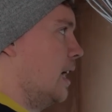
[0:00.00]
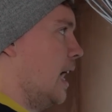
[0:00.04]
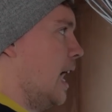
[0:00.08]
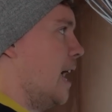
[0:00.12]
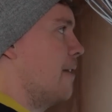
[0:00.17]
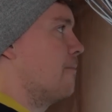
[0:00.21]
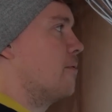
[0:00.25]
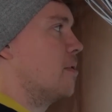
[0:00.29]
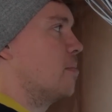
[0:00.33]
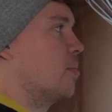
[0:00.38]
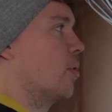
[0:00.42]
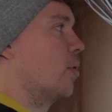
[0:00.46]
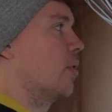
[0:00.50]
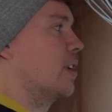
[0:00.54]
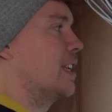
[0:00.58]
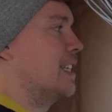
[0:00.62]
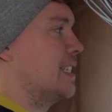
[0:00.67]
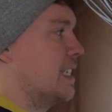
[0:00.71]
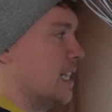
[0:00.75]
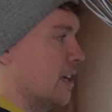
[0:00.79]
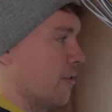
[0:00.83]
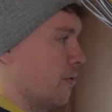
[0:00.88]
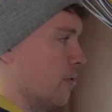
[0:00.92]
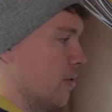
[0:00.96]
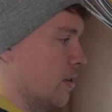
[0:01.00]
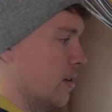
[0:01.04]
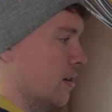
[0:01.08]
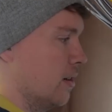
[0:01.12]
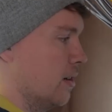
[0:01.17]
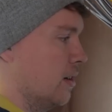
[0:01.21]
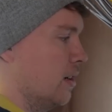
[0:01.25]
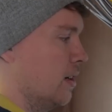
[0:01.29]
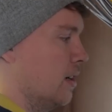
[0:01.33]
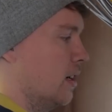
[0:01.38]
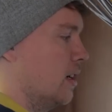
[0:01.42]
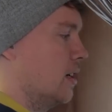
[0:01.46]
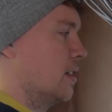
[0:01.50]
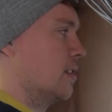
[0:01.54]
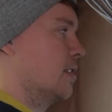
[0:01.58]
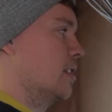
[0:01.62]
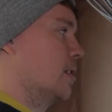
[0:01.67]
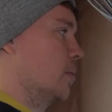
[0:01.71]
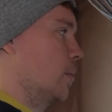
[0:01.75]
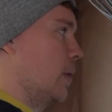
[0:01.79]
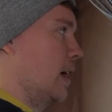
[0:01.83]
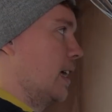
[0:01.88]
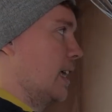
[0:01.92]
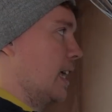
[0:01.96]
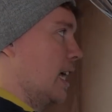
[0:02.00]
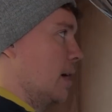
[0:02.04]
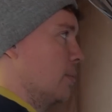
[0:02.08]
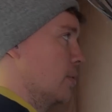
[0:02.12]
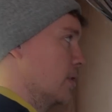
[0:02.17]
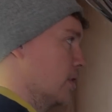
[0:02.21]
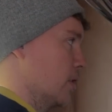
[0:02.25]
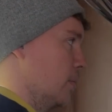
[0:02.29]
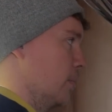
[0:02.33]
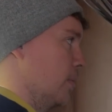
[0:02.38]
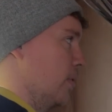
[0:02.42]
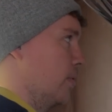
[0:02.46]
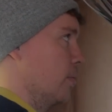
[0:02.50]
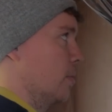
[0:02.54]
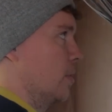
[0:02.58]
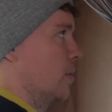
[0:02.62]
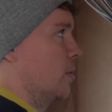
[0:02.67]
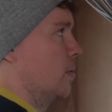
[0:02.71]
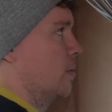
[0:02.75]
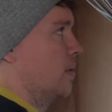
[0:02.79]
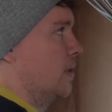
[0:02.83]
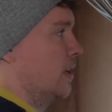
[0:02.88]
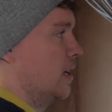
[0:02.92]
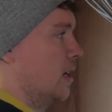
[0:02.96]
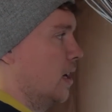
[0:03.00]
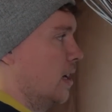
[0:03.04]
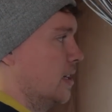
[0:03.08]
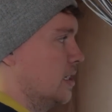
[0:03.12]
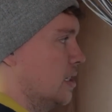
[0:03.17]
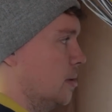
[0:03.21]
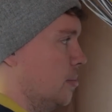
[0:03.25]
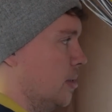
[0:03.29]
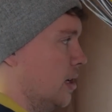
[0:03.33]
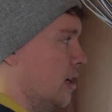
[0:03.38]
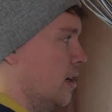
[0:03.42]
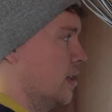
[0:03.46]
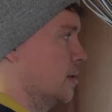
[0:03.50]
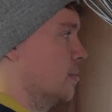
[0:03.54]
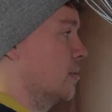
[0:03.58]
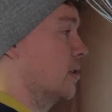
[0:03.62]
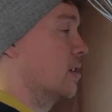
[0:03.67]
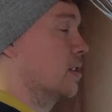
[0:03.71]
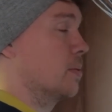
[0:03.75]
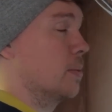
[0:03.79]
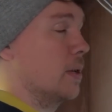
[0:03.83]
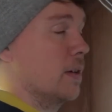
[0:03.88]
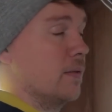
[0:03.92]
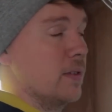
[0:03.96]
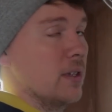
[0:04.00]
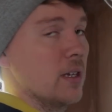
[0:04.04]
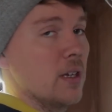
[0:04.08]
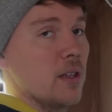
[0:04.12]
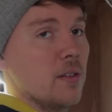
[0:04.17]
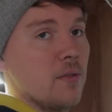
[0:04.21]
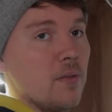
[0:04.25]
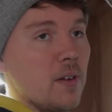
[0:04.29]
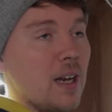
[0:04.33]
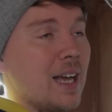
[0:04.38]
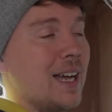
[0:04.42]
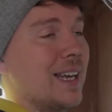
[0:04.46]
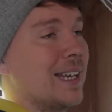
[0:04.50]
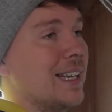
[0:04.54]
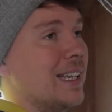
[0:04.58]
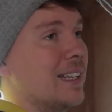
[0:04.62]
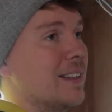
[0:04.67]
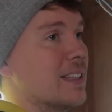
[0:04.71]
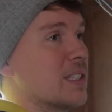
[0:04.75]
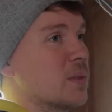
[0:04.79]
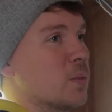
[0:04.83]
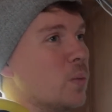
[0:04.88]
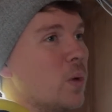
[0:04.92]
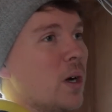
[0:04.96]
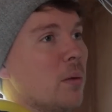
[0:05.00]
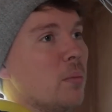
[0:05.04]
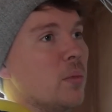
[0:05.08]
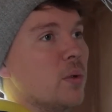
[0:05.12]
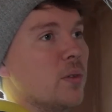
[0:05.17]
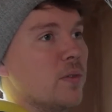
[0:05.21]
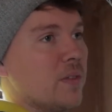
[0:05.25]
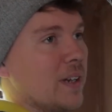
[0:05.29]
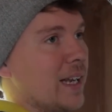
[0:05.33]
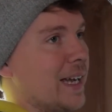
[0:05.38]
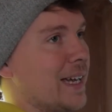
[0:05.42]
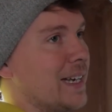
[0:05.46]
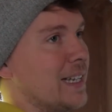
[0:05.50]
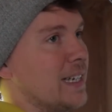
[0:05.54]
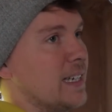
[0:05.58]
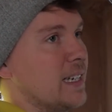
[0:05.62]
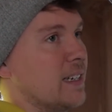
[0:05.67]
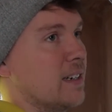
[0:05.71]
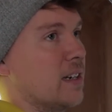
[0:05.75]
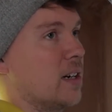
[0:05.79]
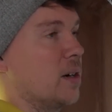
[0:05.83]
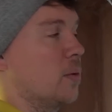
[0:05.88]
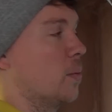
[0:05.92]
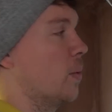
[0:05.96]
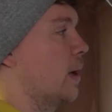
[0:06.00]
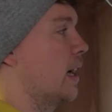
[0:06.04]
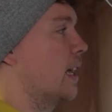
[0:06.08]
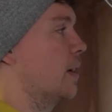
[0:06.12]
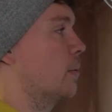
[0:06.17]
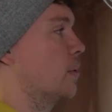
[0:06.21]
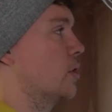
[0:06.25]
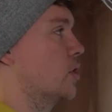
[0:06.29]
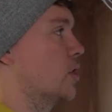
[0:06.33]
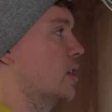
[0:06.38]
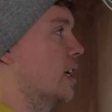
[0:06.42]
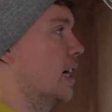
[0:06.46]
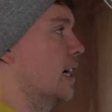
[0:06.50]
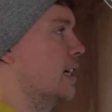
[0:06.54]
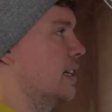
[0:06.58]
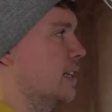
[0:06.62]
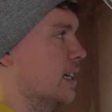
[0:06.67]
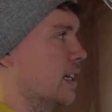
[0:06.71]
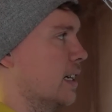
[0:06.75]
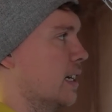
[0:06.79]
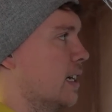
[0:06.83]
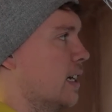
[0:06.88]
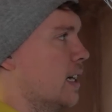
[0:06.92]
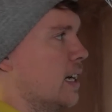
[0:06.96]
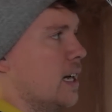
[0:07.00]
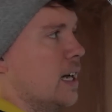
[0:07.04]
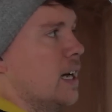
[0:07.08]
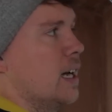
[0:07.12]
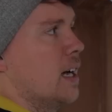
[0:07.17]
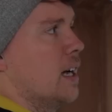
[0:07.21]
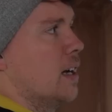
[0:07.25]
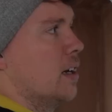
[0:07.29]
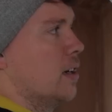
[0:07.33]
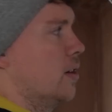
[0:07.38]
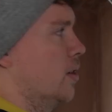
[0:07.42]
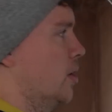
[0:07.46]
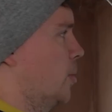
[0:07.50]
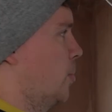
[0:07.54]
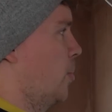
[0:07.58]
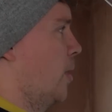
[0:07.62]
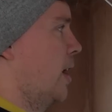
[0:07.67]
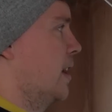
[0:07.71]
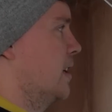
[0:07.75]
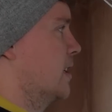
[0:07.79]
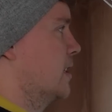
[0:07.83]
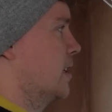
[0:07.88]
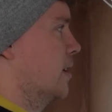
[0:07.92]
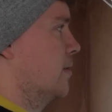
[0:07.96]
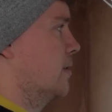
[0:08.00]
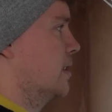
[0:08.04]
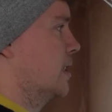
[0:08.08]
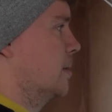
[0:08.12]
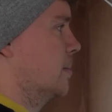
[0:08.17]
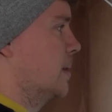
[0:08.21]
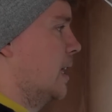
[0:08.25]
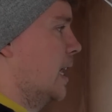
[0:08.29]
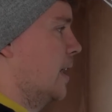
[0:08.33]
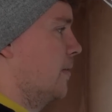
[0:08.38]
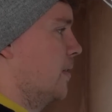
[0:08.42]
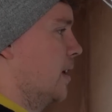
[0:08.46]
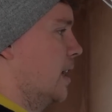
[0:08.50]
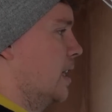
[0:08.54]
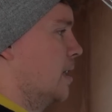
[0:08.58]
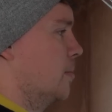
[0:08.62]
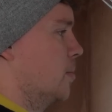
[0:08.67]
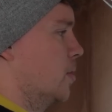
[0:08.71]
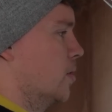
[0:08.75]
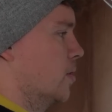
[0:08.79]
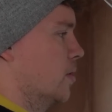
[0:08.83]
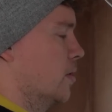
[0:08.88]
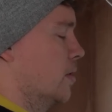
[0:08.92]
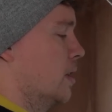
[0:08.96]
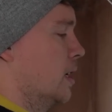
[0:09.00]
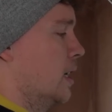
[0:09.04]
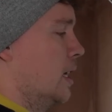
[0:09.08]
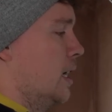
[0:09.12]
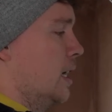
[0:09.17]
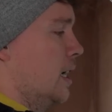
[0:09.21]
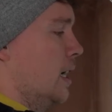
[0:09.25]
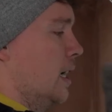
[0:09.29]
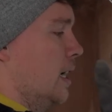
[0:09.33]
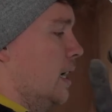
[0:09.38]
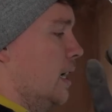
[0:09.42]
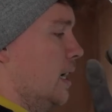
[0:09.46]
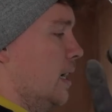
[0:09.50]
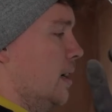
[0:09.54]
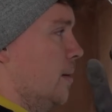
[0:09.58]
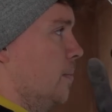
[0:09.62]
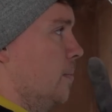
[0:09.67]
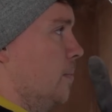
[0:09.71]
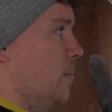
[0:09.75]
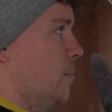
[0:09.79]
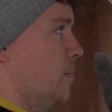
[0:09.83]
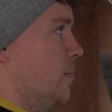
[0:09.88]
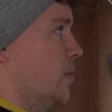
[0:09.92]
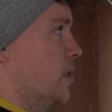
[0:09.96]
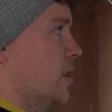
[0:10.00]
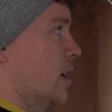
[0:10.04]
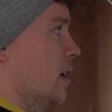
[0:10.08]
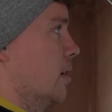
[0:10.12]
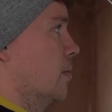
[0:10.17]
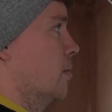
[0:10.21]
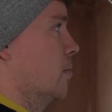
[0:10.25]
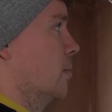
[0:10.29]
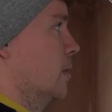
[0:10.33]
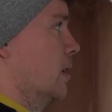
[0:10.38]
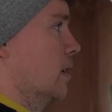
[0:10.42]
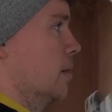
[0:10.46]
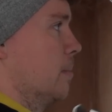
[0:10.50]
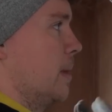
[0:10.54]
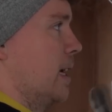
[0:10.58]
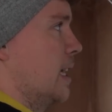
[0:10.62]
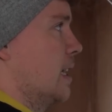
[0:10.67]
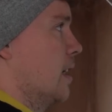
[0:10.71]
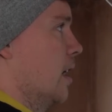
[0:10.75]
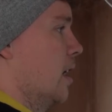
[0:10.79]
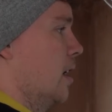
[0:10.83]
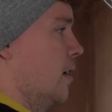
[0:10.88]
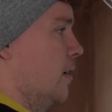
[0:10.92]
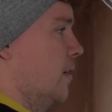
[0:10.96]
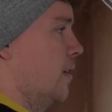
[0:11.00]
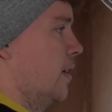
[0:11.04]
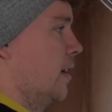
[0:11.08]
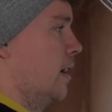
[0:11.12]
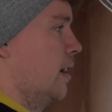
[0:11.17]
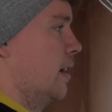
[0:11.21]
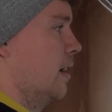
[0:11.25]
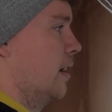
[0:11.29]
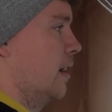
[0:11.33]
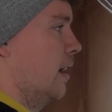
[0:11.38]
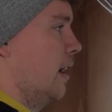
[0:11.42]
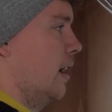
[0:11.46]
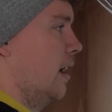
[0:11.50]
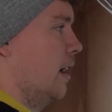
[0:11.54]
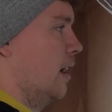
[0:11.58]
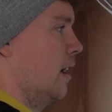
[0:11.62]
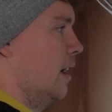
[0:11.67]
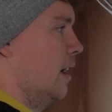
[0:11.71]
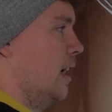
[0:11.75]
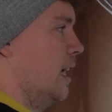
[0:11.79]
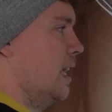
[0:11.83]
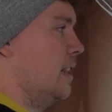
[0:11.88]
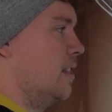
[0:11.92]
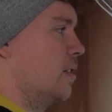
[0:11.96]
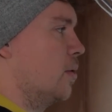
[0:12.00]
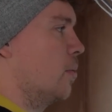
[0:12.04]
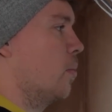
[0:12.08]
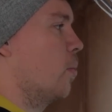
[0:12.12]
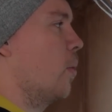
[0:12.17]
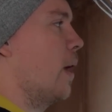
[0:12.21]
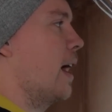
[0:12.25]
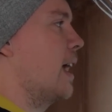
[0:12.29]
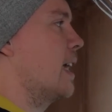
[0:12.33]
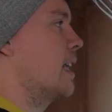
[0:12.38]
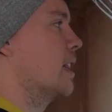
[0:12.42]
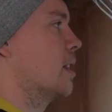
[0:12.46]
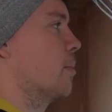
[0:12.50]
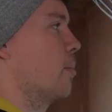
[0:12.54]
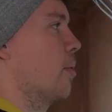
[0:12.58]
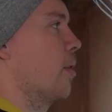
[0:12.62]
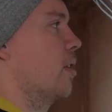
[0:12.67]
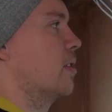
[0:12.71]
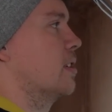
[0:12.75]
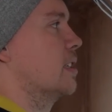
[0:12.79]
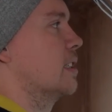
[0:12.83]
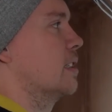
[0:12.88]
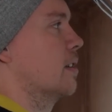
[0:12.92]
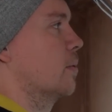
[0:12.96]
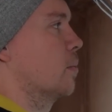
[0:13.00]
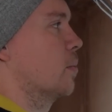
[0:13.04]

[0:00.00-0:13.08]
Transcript: every board is different to the way cables come through the RCBOs because we have the earth fly lead. There's one more fly lead in our way with Schneider. Other brands don't seem to have it anymore. So we've got to make it off in the way, in the process that